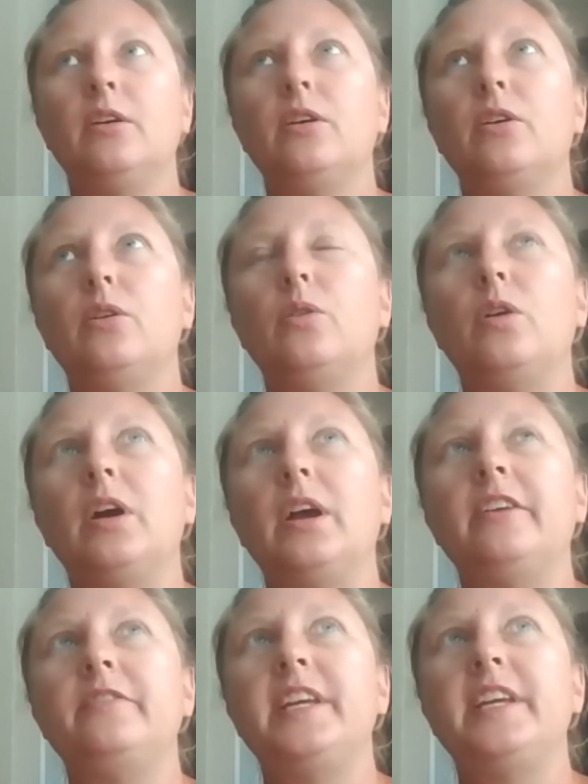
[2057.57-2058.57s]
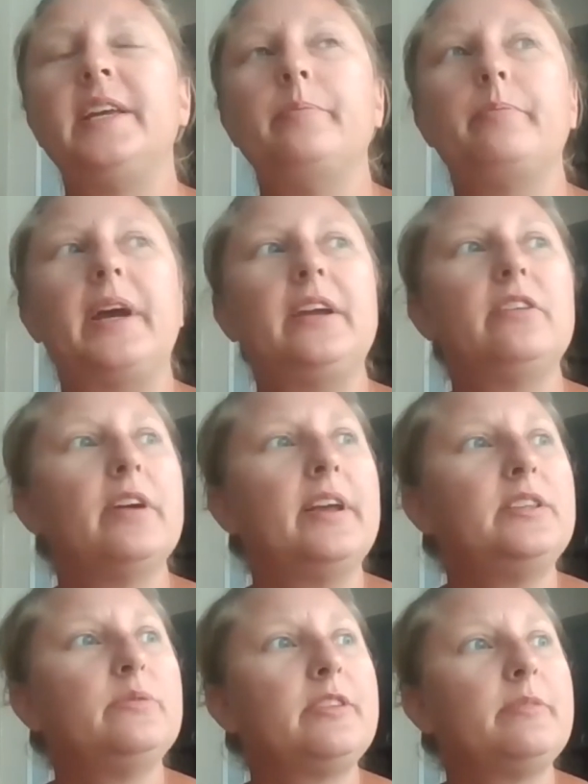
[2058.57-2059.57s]
Or I love taking bike
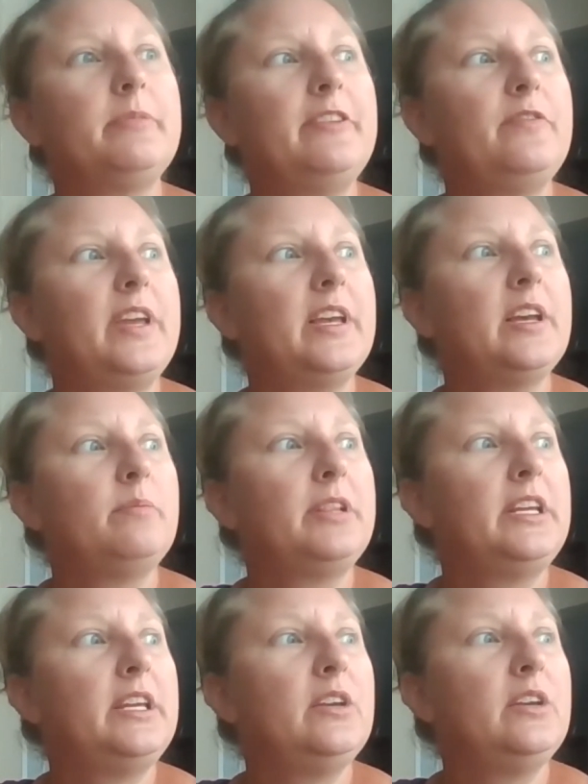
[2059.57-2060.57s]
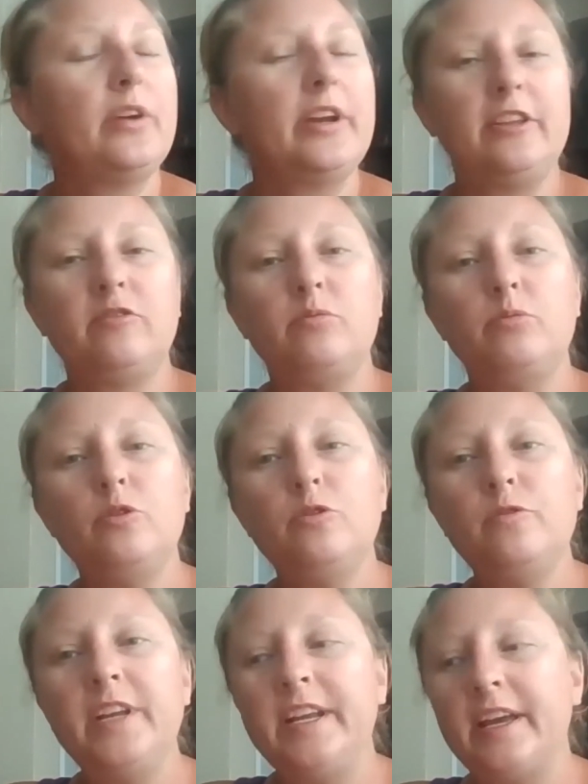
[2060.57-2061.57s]
rides with my family, or I love
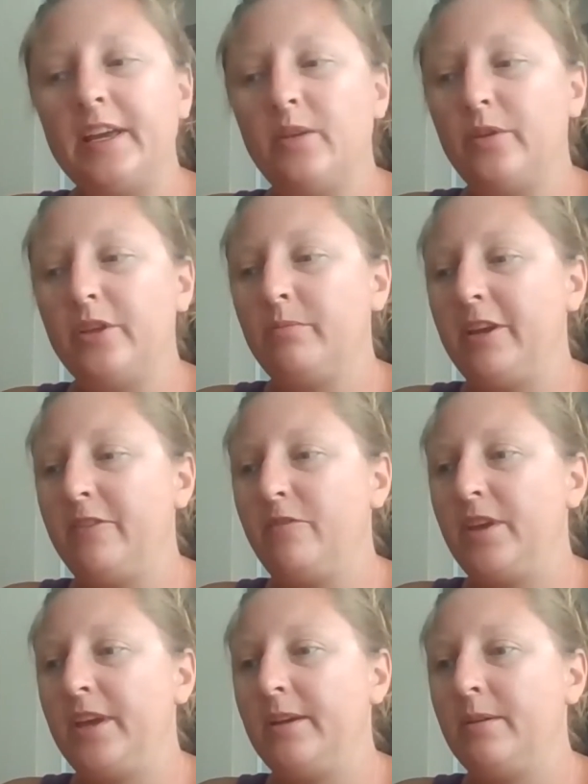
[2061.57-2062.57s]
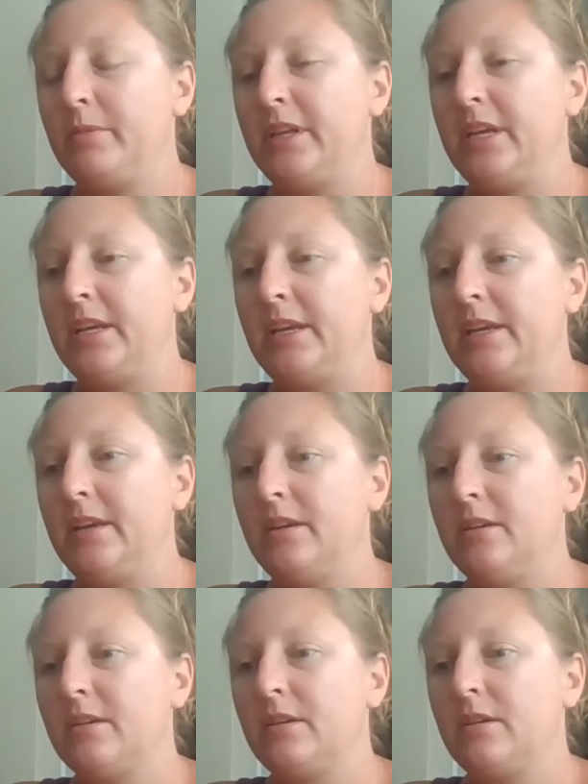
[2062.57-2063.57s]
movie night with my family,
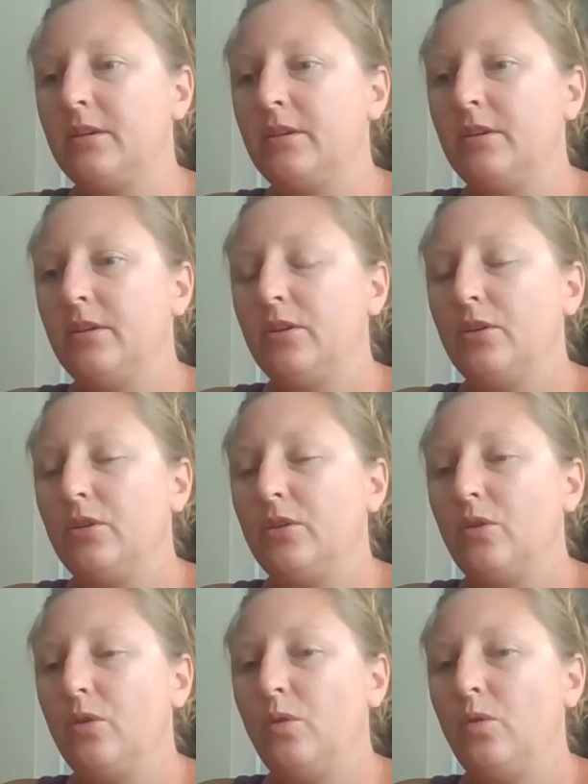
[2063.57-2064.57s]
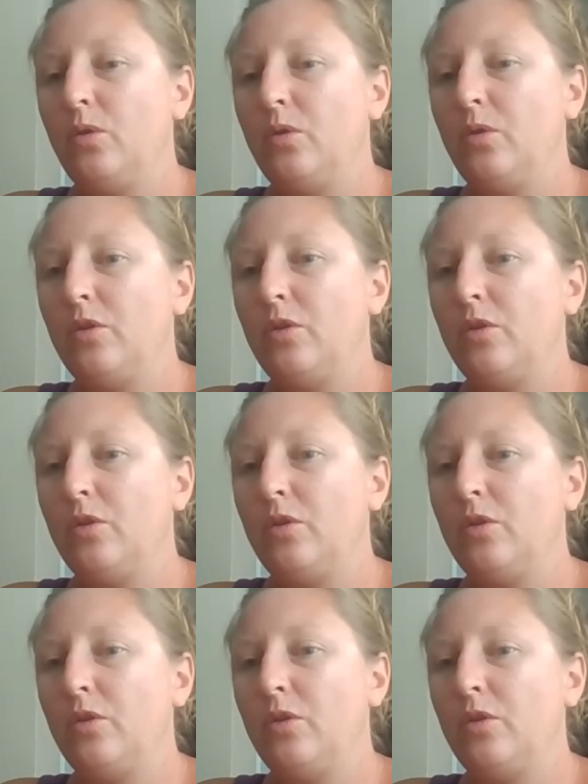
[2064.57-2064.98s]
or